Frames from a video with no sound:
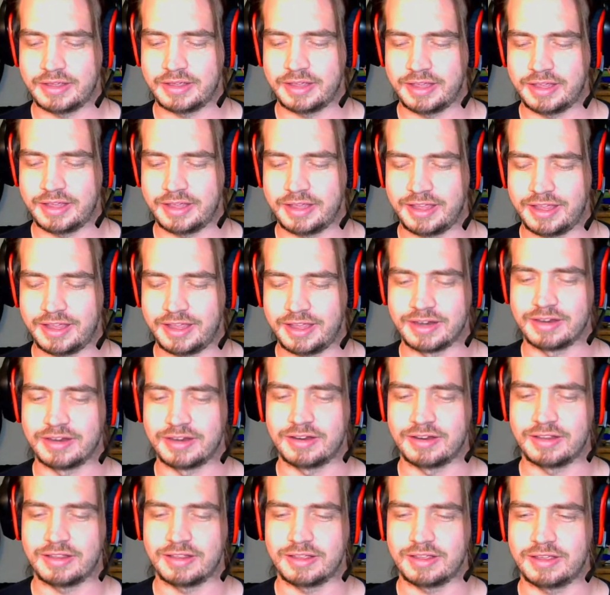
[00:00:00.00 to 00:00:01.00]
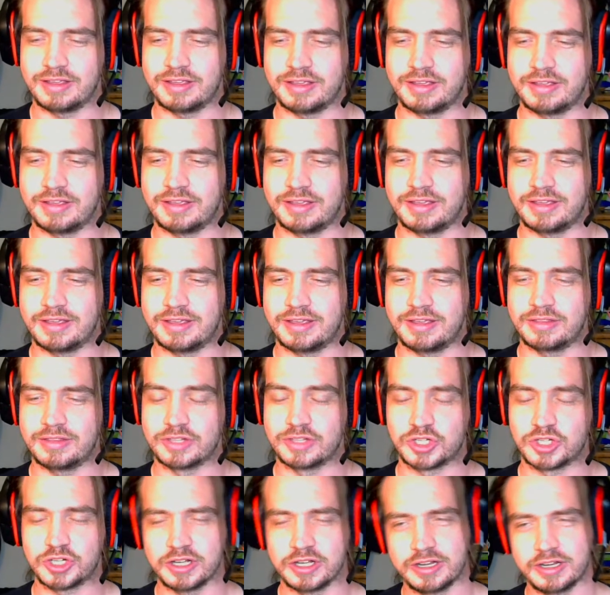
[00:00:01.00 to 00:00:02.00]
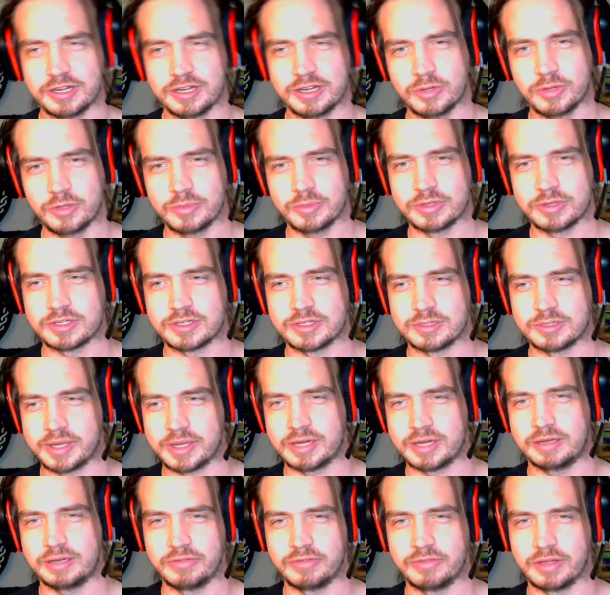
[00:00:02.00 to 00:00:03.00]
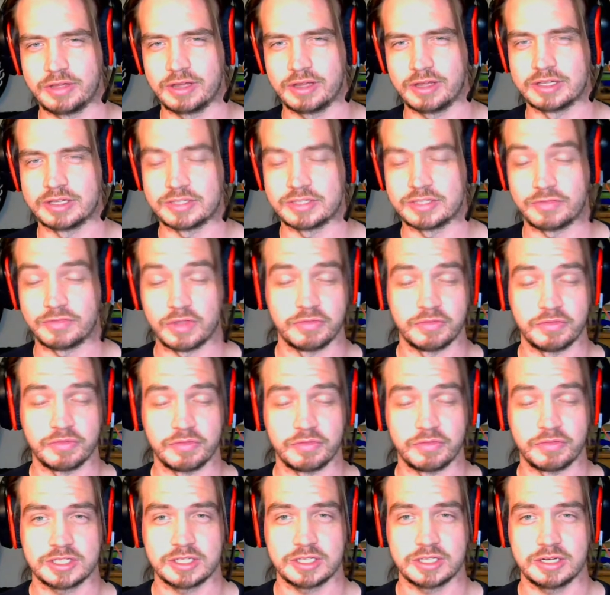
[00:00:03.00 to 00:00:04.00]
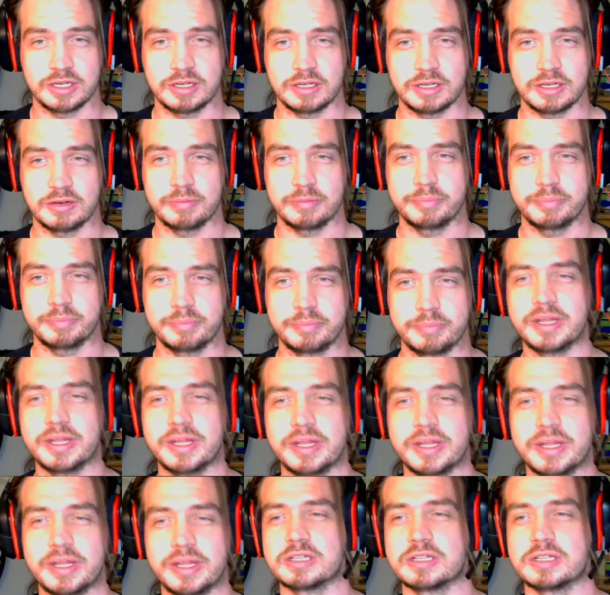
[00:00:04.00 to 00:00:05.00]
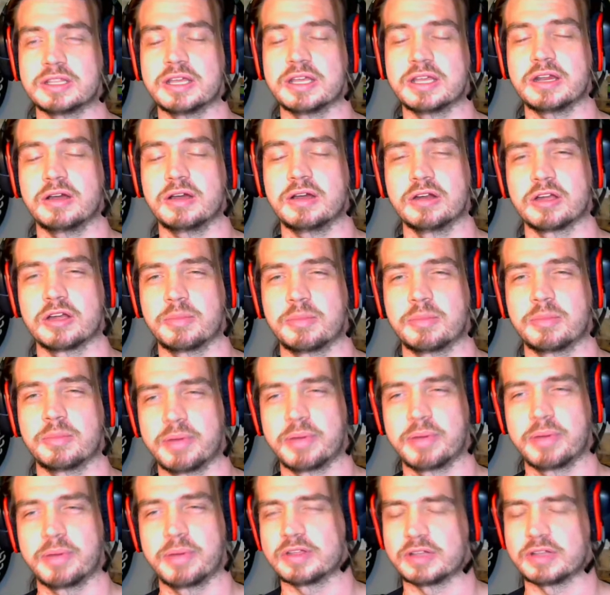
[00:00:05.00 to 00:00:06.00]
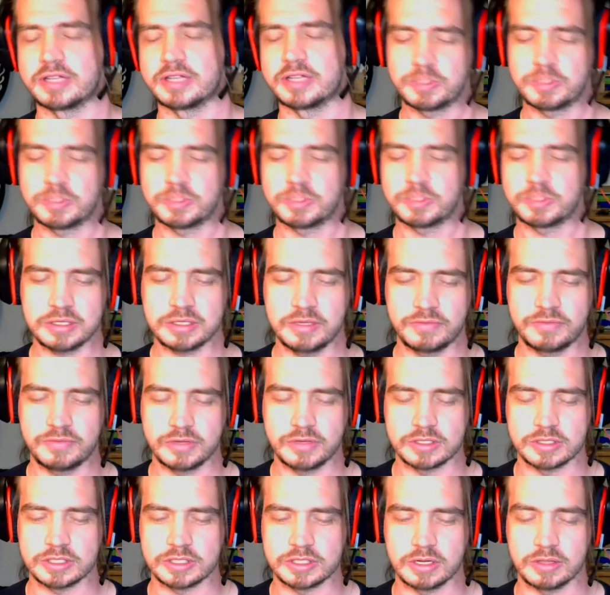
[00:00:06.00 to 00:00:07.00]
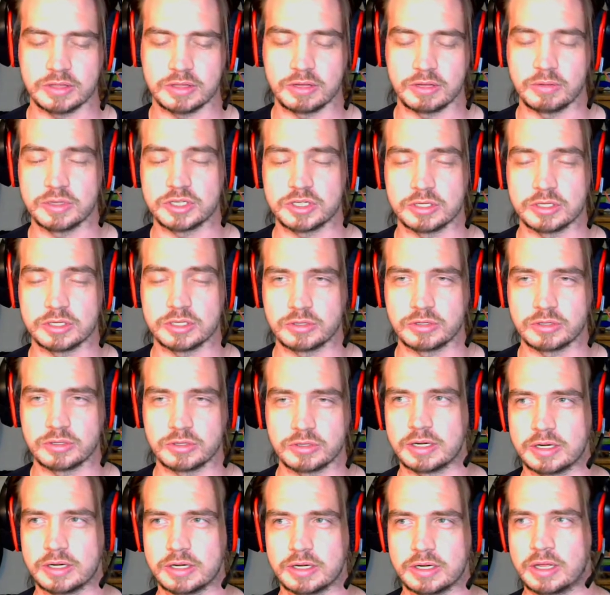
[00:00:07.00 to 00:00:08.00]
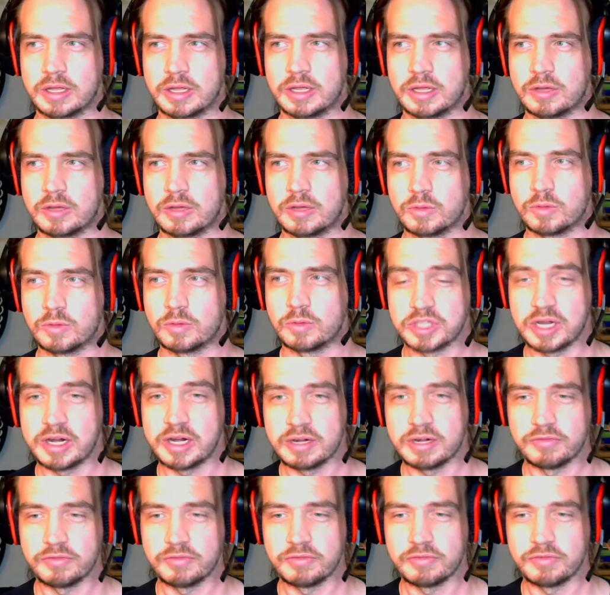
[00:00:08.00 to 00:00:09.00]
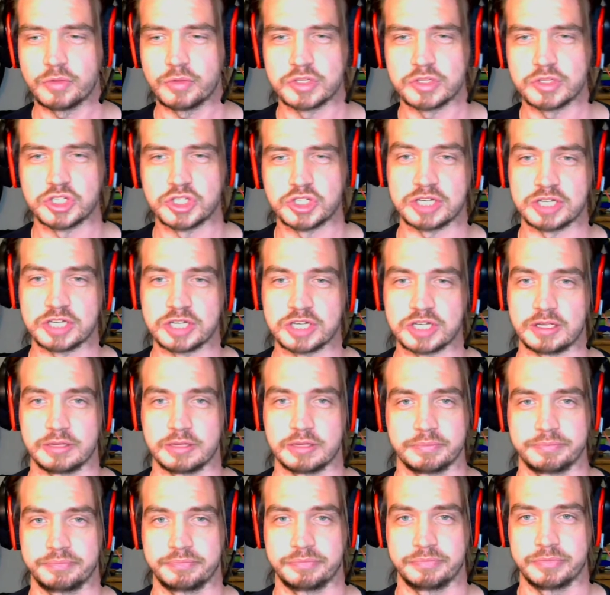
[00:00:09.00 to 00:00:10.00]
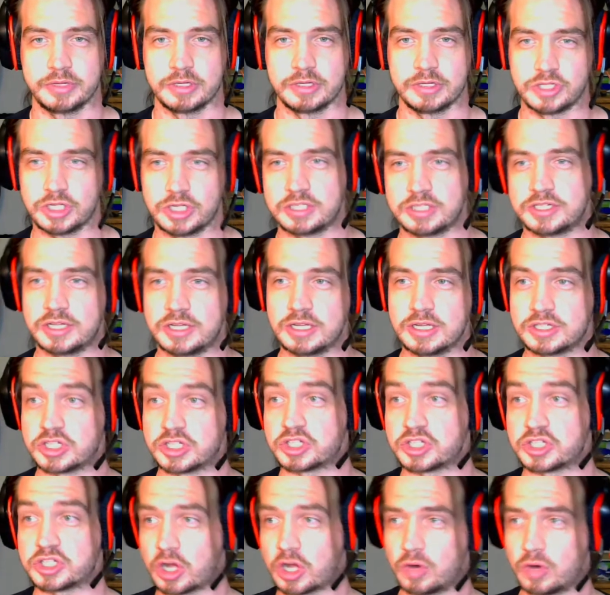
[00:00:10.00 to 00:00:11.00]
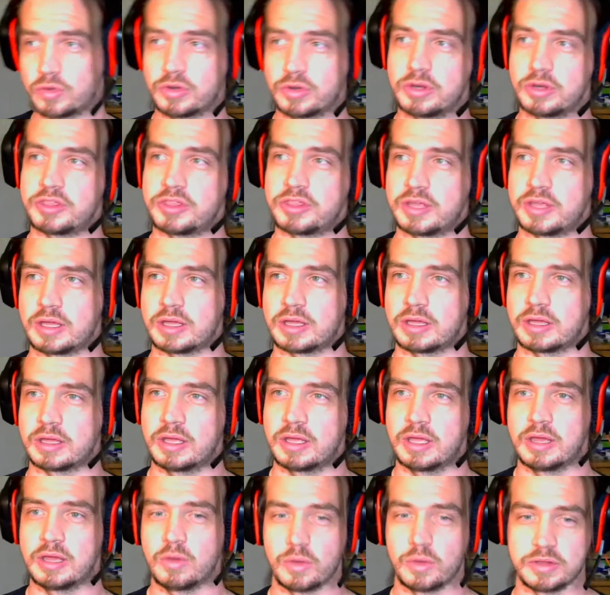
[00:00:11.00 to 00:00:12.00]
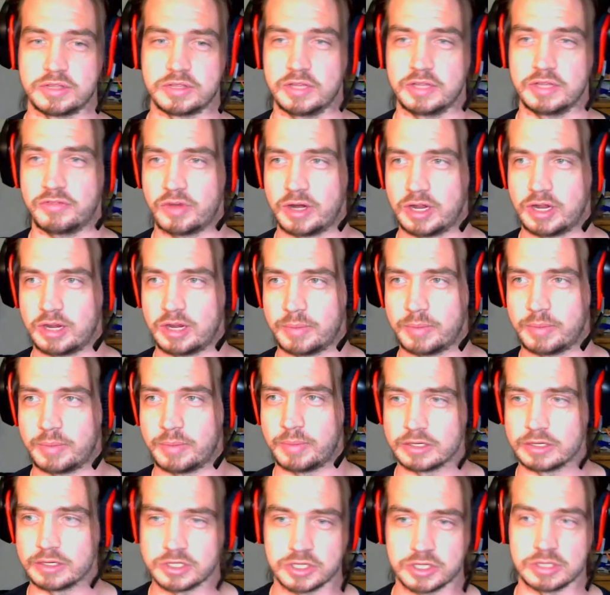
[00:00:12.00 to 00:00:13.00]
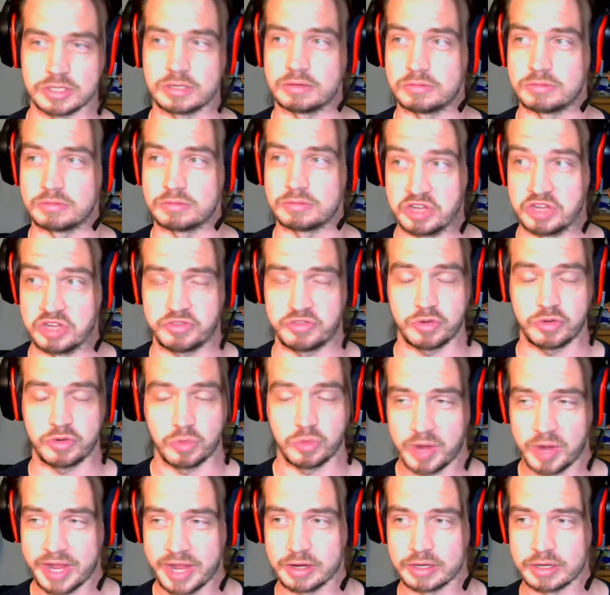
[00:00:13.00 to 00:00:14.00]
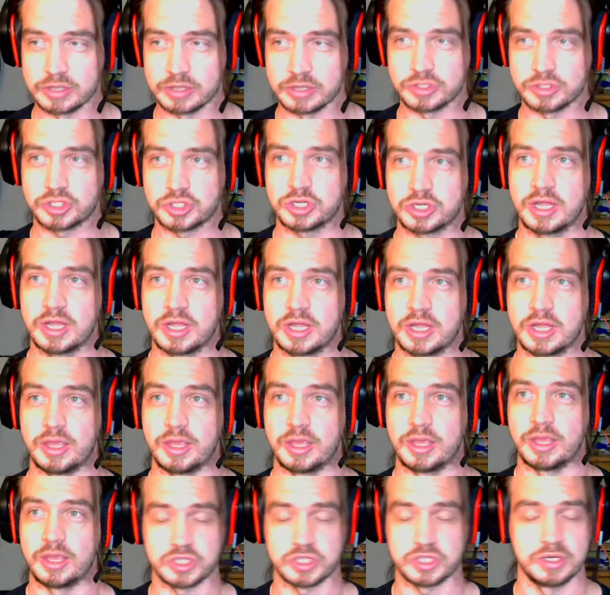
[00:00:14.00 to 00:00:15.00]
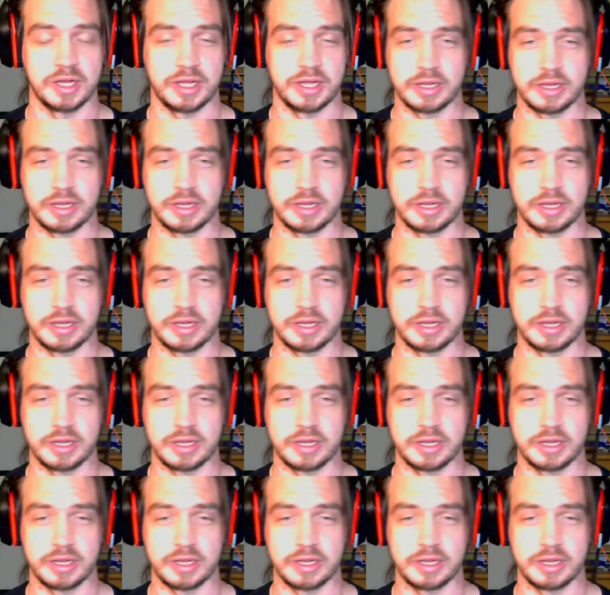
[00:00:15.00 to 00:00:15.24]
and the shining moment in Battle of the Gods, if you have not seen it, plays into that arc perfectly, especially if you consider the original creator was not involved with GT. GT is its own thing with different animators and different writers, and was not